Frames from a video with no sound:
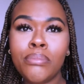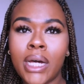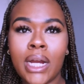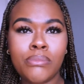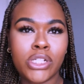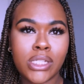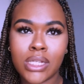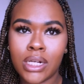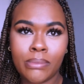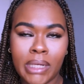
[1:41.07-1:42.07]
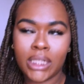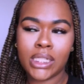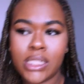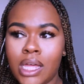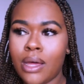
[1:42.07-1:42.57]
but I'm just going to make
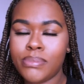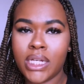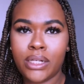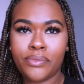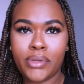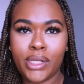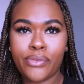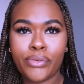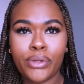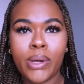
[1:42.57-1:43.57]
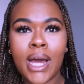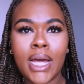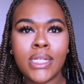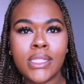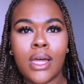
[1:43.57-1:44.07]
this an updated video for you
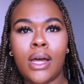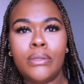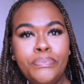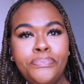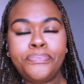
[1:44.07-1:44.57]
guys. Um,